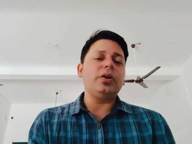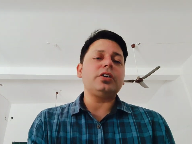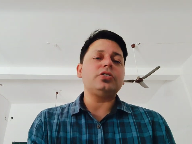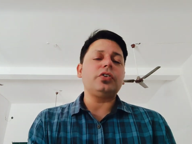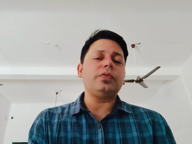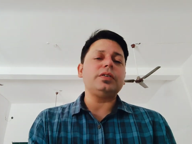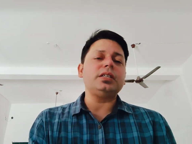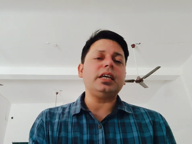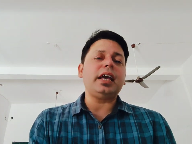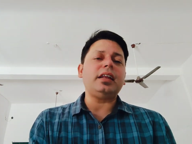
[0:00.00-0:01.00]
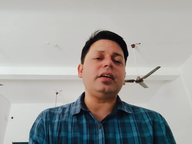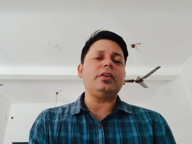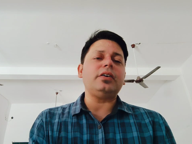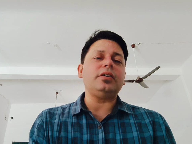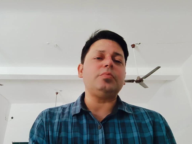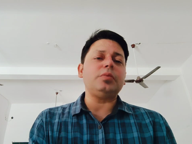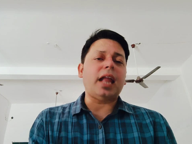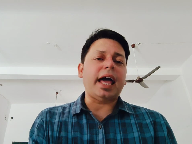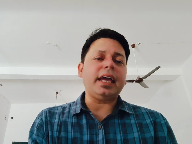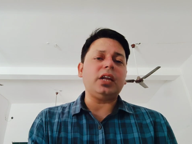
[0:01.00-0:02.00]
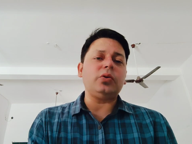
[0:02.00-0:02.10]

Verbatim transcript: Okay, so if you see a lion,